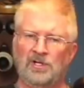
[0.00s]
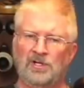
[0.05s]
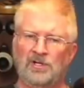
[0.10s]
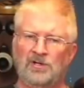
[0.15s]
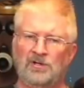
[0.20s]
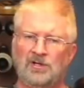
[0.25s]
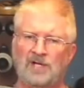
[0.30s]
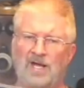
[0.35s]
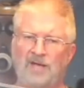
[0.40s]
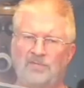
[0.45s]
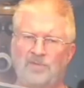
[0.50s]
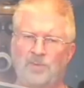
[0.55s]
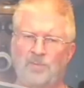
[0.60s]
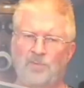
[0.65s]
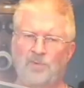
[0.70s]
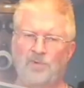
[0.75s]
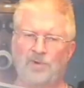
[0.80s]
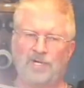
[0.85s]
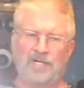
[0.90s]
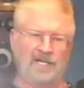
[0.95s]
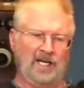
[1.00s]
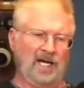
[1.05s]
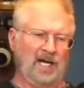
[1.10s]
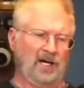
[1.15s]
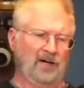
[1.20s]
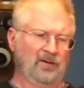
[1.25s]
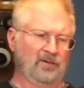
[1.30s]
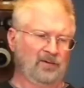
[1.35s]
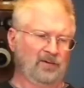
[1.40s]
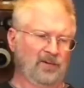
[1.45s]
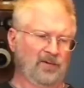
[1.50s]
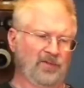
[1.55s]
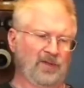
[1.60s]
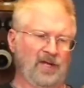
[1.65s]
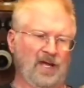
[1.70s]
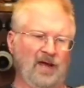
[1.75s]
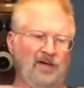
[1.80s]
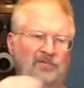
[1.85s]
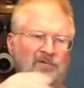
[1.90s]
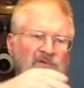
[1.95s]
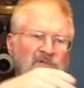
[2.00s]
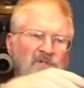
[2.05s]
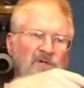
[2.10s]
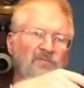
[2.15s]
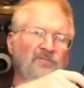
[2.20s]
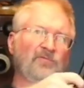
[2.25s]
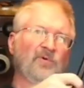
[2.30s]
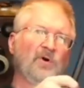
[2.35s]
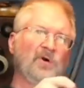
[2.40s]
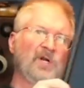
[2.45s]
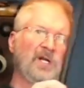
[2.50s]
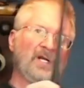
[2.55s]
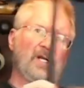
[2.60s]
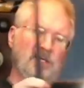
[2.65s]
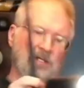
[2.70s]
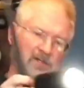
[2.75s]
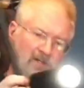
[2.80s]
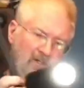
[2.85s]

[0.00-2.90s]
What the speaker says: you can have that pointing down. I think I have this inverted,